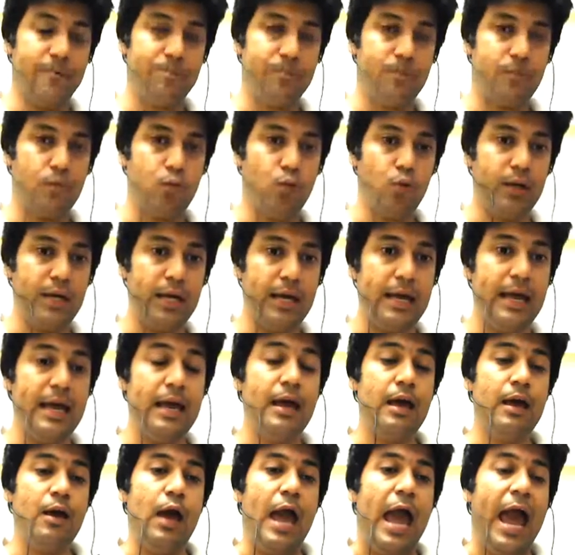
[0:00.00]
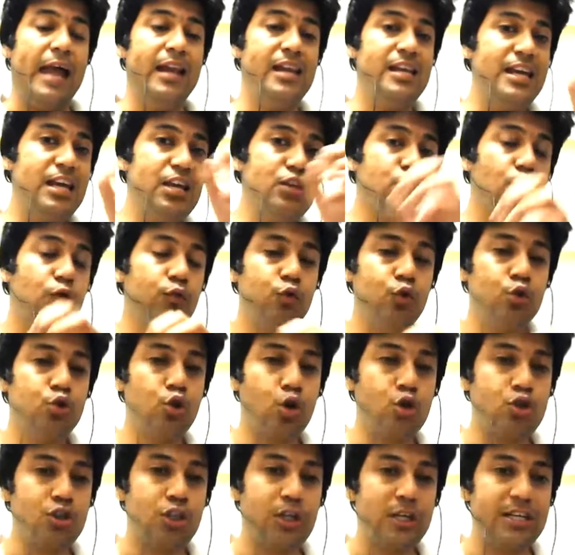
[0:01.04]
Okay, and each of those
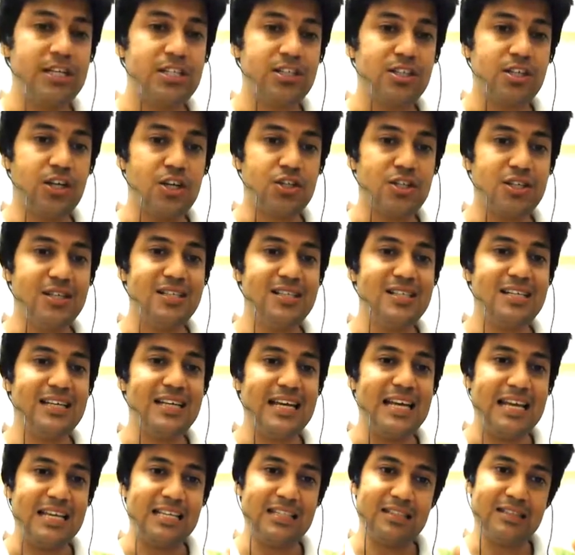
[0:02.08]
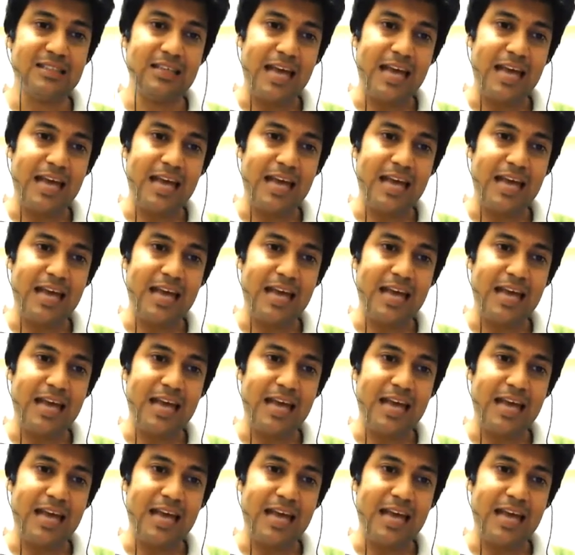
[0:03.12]
logical discussions is